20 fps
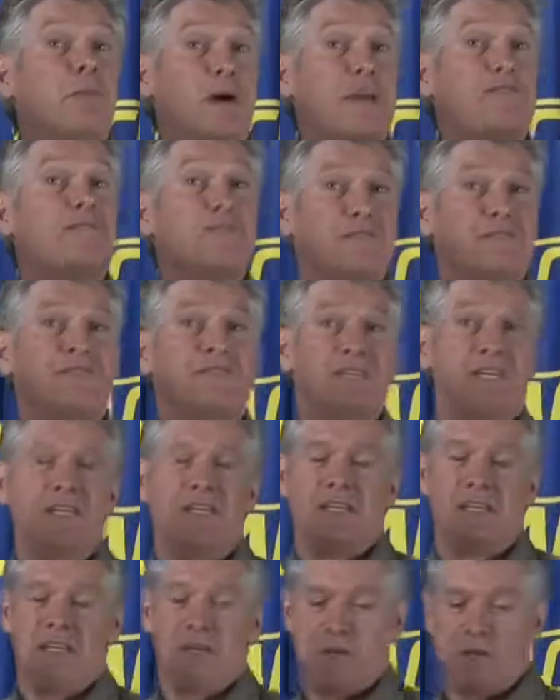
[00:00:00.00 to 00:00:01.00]
by
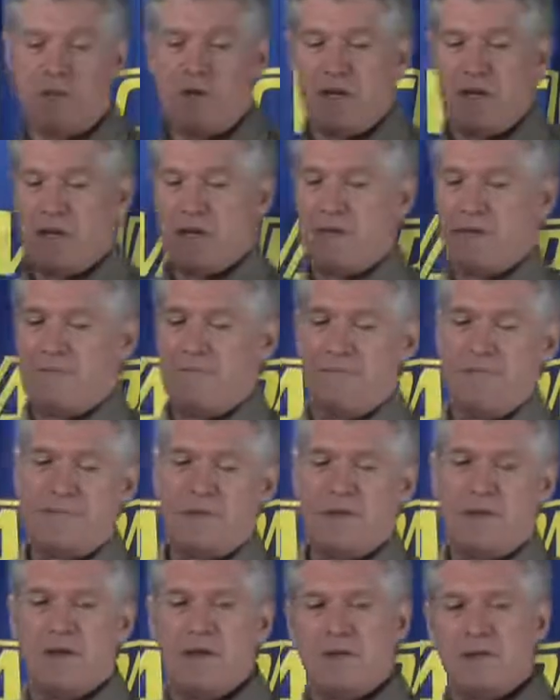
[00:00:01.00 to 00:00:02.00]
15 inch bag.
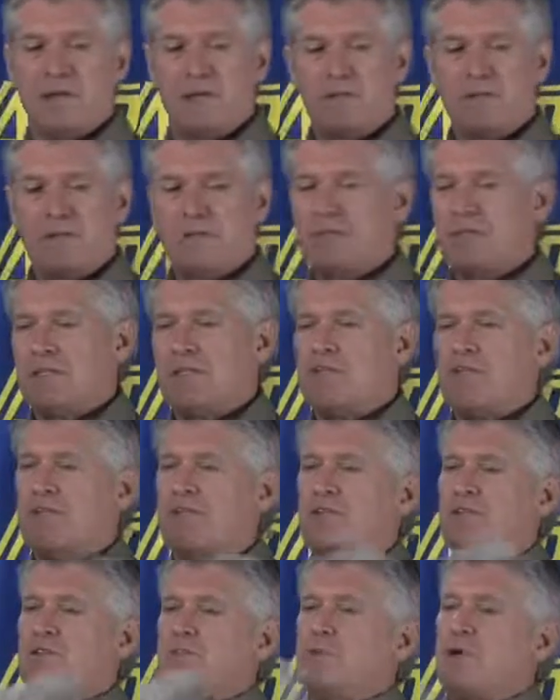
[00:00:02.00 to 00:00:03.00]
So this is a
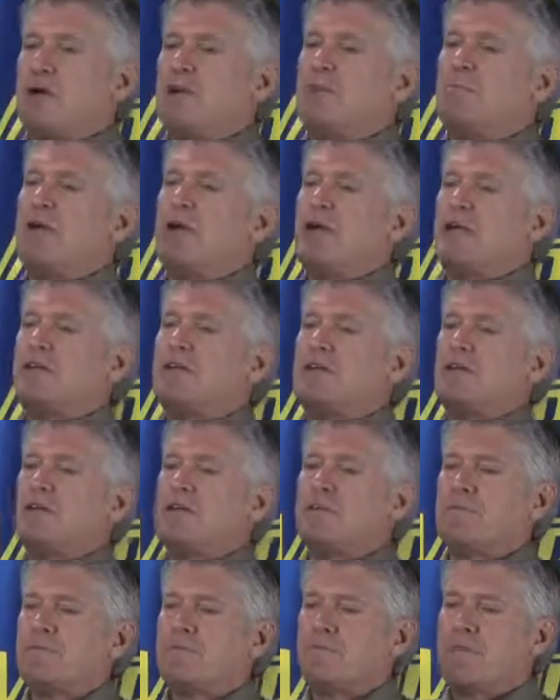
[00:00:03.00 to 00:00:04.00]
10 inch wide bag here.